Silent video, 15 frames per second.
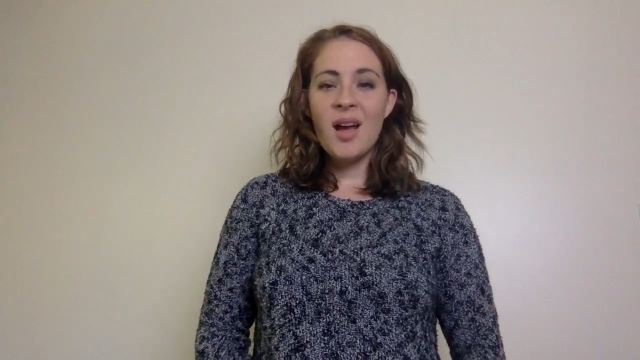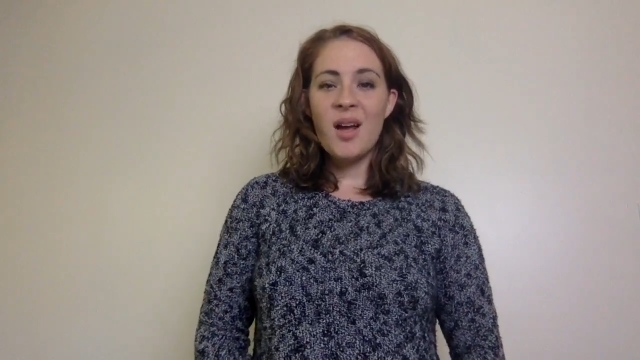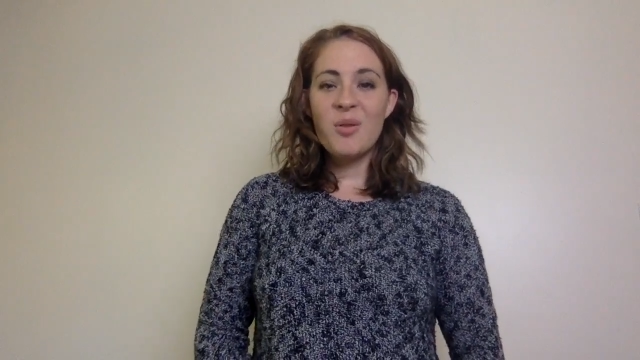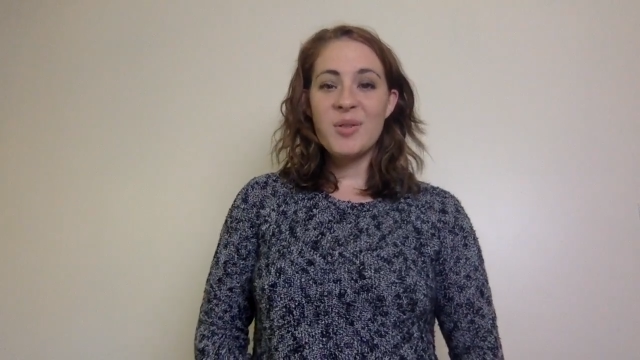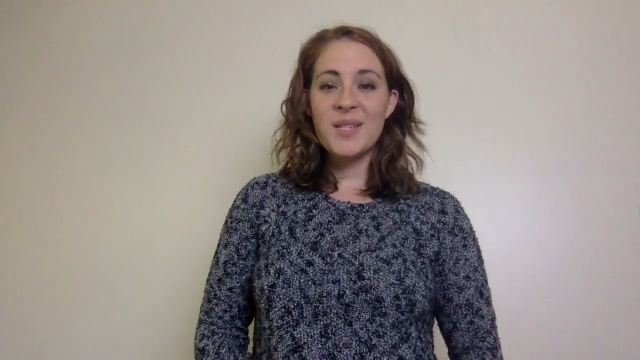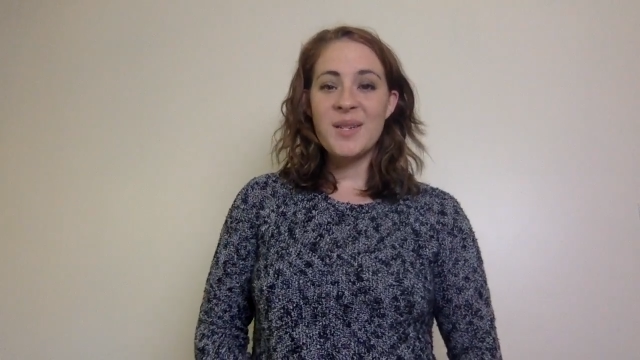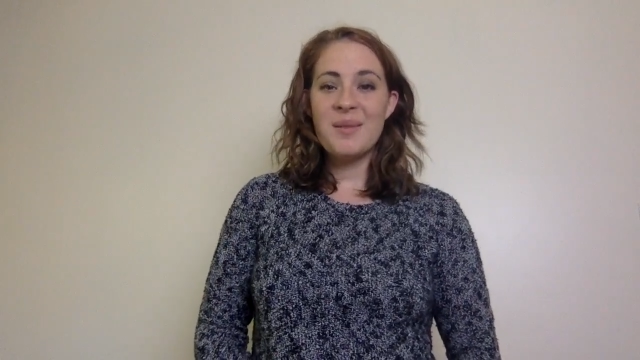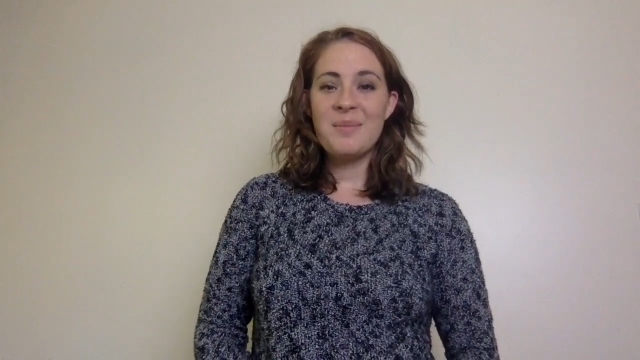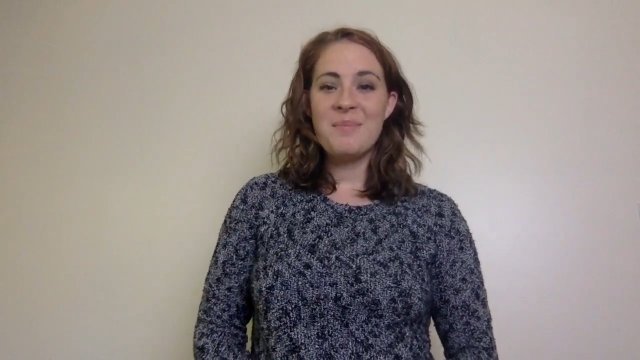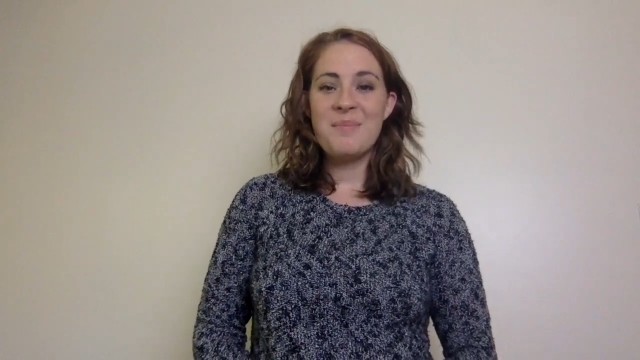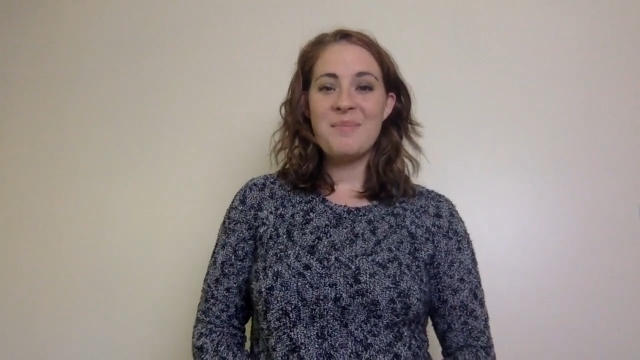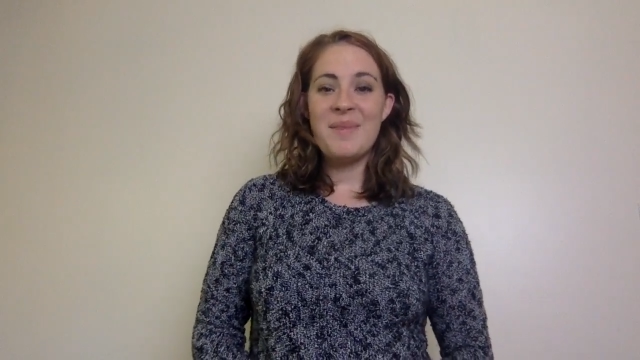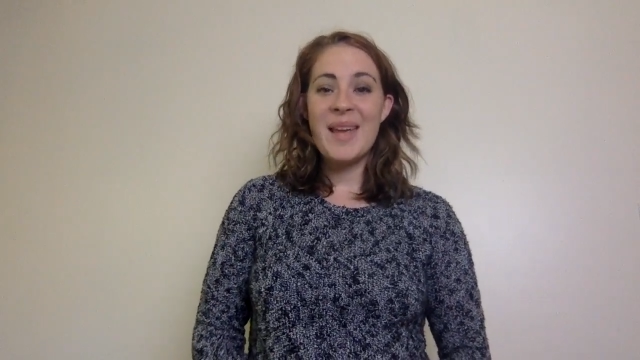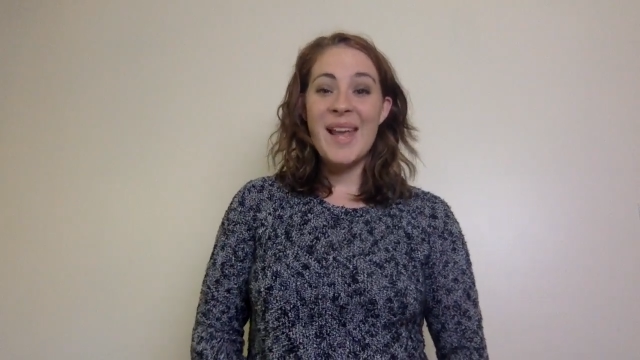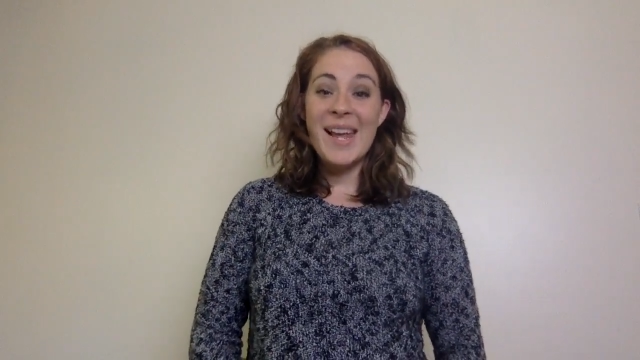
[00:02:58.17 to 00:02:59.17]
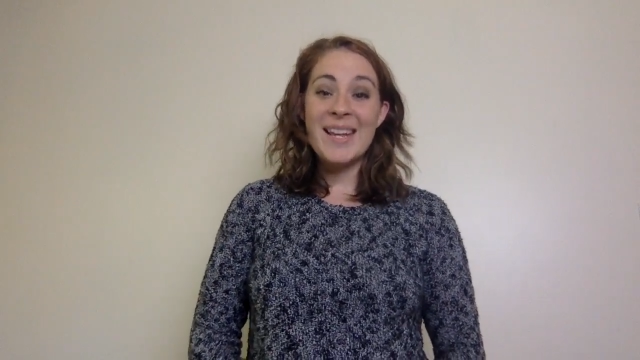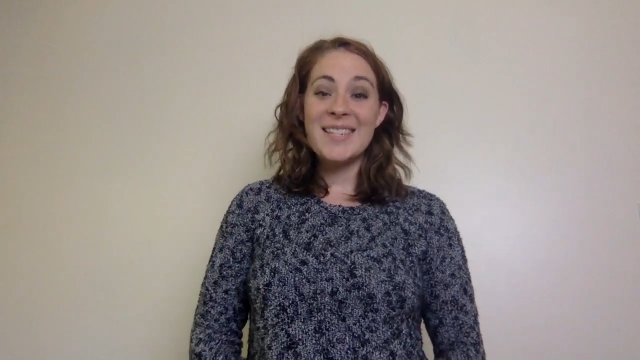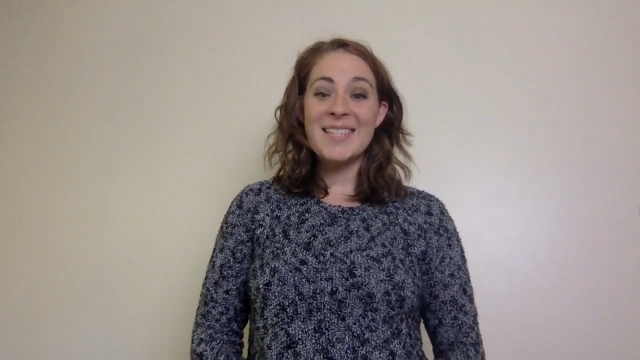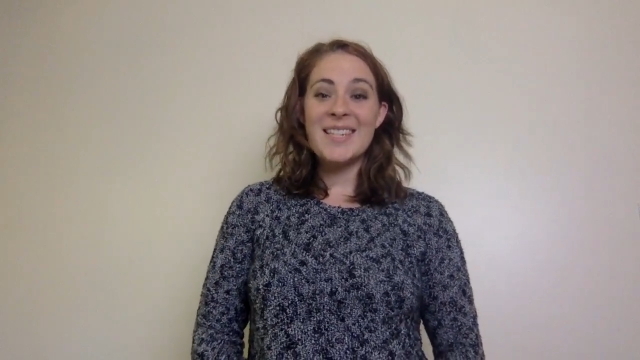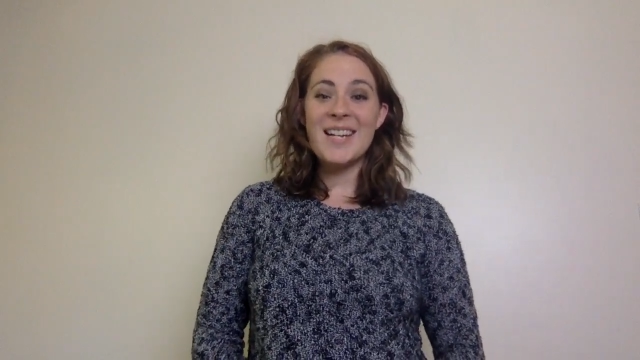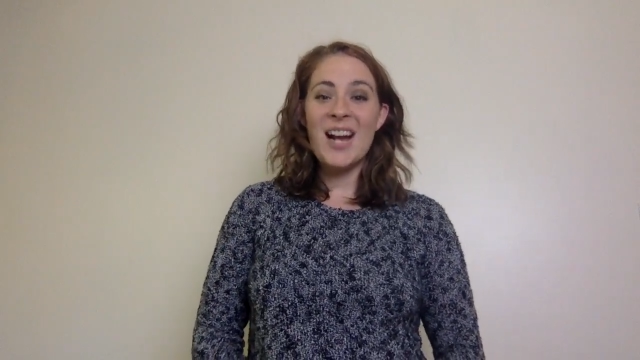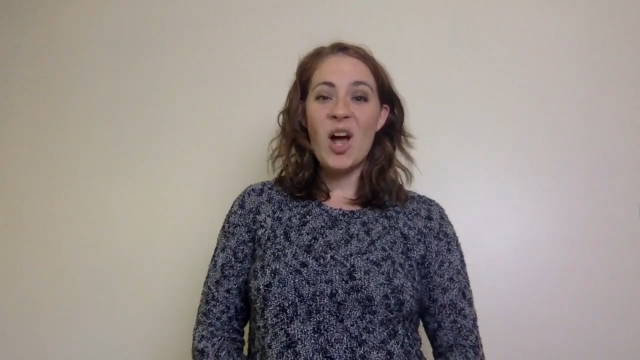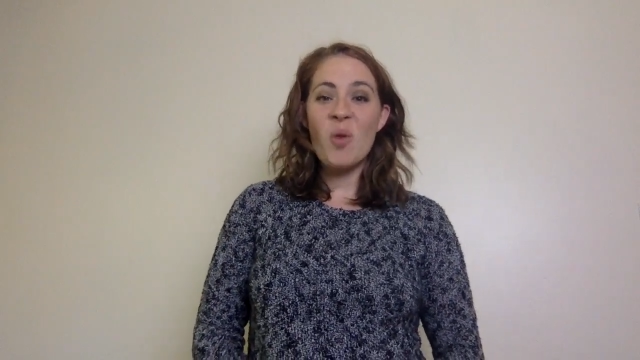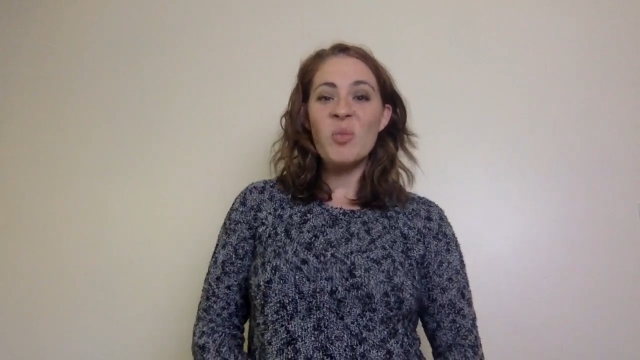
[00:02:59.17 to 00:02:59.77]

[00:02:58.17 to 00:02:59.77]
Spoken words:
I was amazed at how